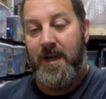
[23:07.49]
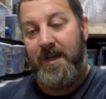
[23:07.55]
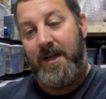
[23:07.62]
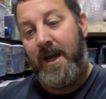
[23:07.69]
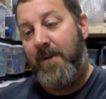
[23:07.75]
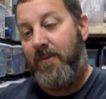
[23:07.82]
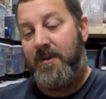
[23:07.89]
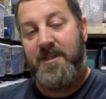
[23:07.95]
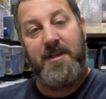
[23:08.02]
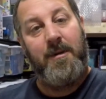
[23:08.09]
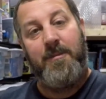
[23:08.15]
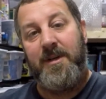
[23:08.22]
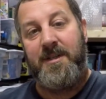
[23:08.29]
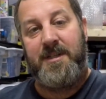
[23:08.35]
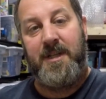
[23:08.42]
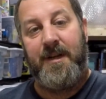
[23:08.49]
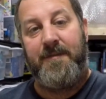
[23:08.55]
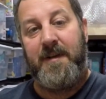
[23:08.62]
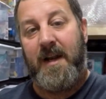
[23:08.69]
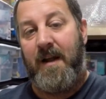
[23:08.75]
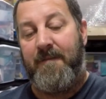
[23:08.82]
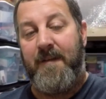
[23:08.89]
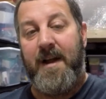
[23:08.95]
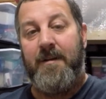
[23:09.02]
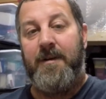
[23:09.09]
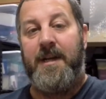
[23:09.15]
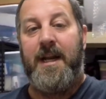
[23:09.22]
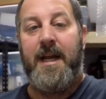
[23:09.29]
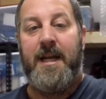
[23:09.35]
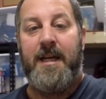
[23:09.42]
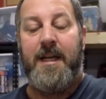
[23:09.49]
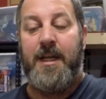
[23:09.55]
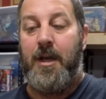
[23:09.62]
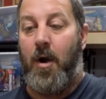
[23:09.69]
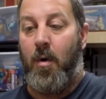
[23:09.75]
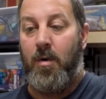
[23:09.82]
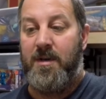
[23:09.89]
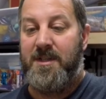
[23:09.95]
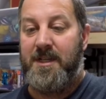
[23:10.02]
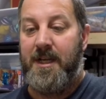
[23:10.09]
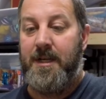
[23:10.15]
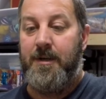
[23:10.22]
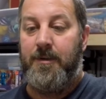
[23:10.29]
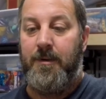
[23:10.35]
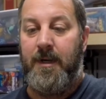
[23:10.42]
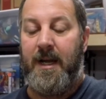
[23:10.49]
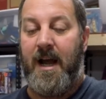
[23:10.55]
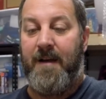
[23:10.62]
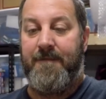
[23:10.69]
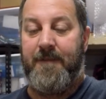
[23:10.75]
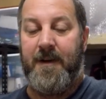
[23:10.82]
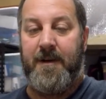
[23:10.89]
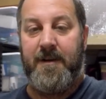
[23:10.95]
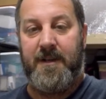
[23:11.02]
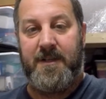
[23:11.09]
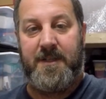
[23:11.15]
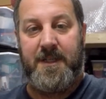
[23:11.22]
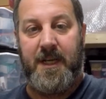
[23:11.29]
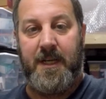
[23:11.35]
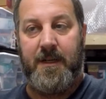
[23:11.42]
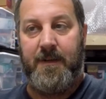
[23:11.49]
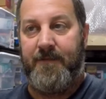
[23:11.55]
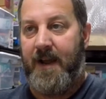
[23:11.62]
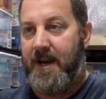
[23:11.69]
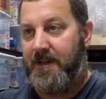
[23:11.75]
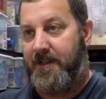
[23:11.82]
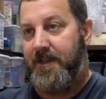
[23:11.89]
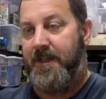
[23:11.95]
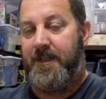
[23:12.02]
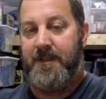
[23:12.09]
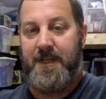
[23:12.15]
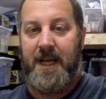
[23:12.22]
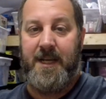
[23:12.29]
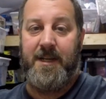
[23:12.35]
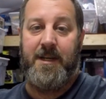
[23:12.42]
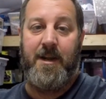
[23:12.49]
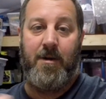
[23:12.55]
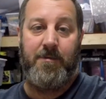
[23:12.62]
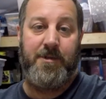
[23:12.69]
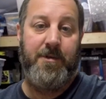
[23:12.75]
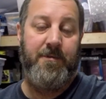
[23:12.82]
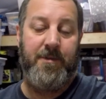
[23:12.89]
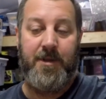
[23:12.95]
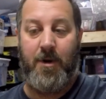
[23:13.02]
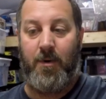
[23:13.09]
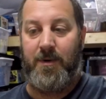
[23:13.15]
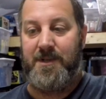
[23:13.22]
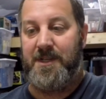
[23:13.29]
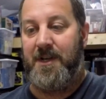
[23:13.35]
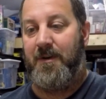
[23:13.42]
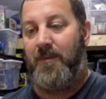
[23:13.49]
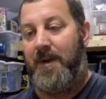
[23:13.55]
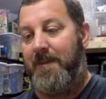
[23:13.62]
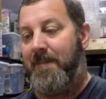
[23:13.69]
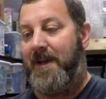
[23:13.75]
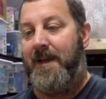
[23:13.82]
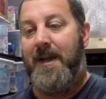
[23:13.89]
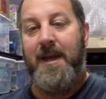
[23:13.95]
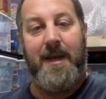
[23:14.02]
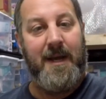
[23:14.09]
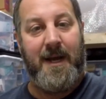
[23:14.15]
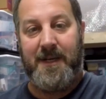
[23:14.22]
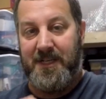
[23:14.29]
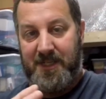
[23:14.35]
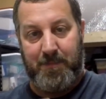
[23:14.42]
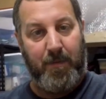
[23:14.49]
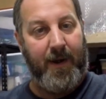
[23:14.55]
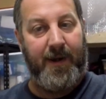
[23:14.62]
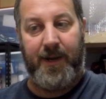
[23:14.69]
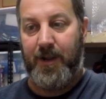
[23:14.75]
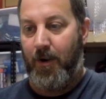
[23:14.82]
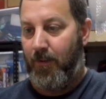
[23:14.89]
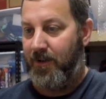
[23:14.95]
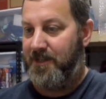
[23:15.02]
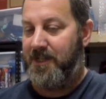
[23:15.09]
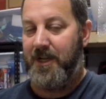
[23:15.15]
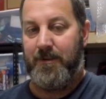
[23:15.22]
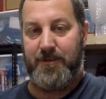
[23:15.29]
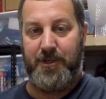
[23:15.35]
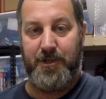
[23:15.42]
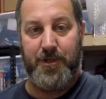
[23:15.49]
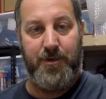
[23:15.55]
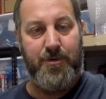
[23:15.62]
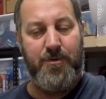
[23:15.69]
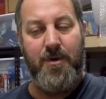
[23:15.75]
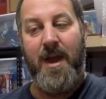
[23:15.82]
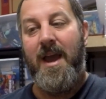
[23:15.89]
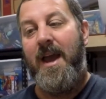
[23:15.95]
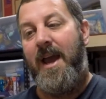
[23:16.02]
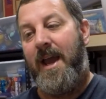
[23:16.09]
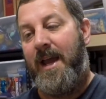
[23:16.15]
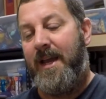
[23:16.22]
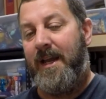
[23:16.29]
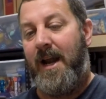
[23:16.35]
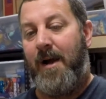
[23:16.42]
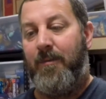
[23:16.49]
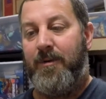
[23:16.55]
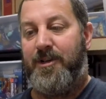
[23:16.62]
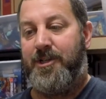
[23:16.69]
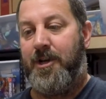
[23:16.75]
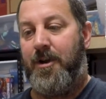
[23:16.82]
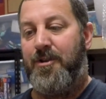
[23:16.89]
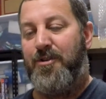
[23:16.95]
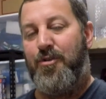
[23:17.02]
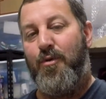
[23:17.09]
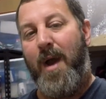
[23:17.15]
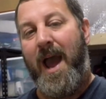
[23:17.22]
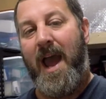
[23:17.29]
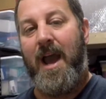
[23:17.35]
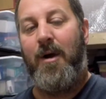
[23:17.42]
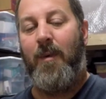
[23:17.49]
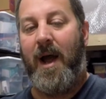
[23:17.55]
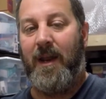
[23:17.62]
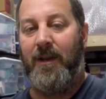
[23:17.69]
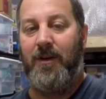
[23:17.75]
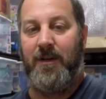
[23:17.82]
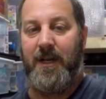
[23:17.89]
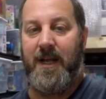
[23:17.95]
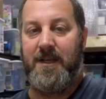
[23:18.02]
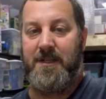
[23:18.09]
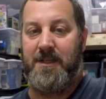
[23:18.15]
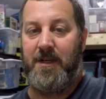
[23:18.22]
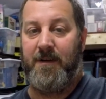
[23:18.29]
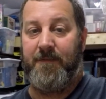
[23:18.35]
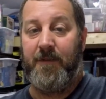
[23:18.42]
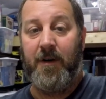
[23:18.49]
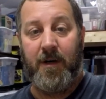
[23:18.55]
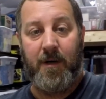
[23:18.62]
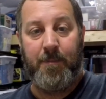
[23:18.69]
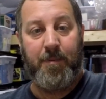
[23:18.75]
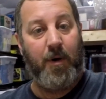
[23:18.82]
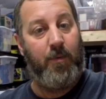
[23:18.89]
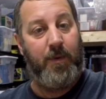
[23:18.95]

that was some of the stuff that I found today at the yard sale. I figured instead of actually taking y'all to the yard sale with me, I'd just bring the yard sale to you, and I would show you how I looked that stuff up on